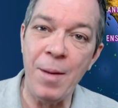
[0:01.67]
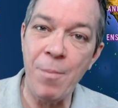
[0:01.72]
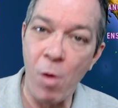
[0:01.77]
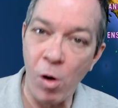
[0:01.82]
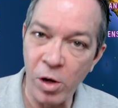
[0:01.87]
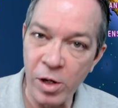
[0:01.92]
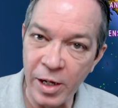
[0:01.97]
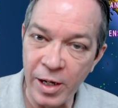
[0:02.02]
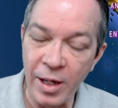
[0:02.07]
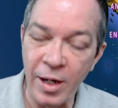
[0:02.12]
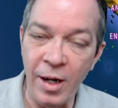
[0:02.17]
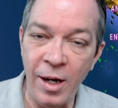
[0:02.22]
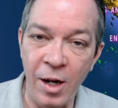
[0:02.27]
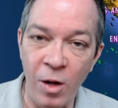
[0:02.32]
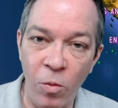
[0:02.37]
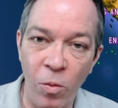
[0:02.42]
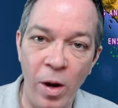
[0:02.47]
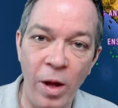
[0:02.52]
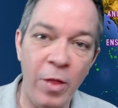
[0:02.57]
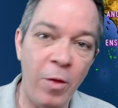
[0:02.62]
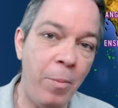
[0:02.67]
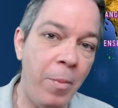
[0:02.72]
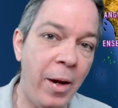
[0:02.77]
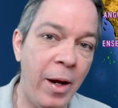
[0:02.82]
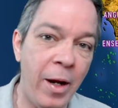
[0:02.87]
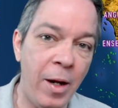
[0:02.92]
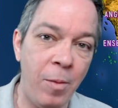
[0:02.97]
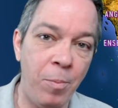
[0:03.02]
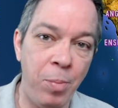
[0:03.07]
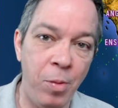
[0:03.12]
Mark again here,
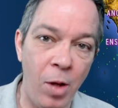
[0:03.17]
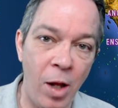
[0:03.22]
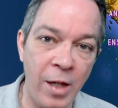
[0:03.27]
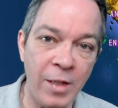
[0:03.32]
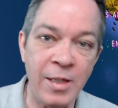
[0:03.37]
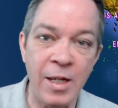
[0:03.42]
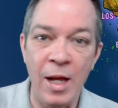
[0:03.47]
Weatherman Plus,